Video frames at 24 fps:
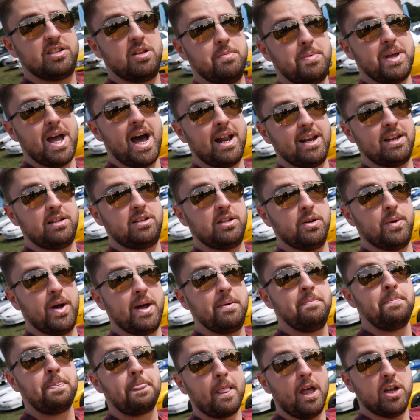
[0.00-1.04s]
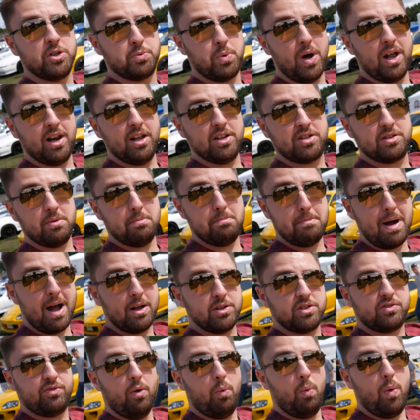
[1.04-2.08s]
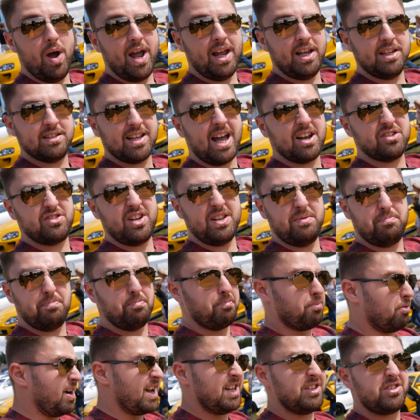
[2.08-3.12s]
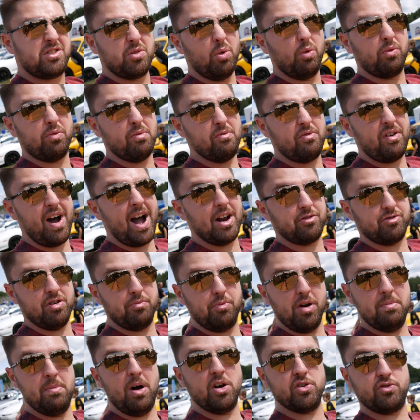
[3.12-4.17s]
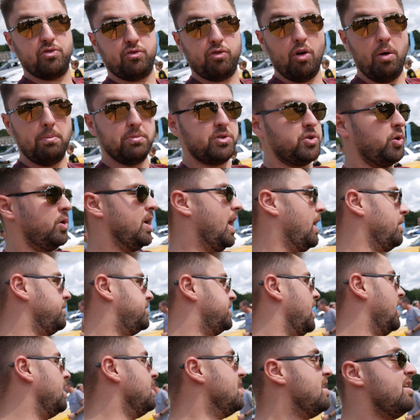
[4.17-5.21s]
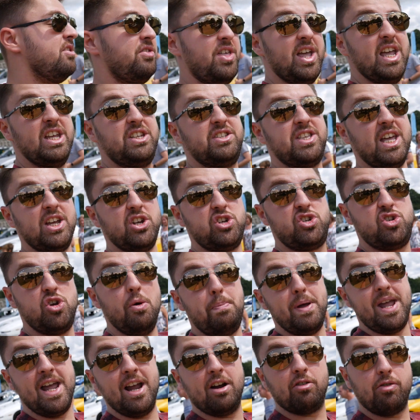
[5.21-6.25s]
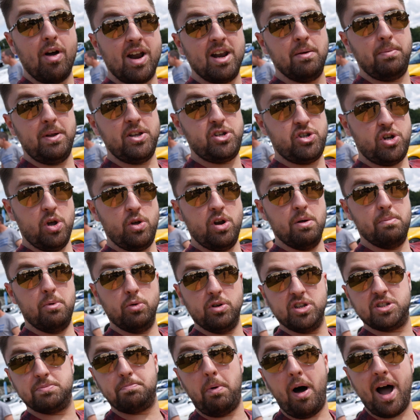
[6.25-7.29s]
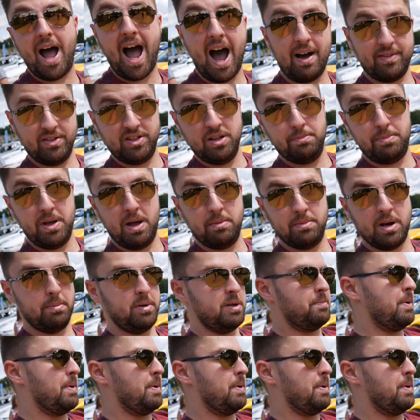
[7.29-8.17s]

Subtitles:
to be added to it, as well as mounts for wings actually pre-installed from factory pretty much from Toyota, these things should be incredibly tunable despite having the BMW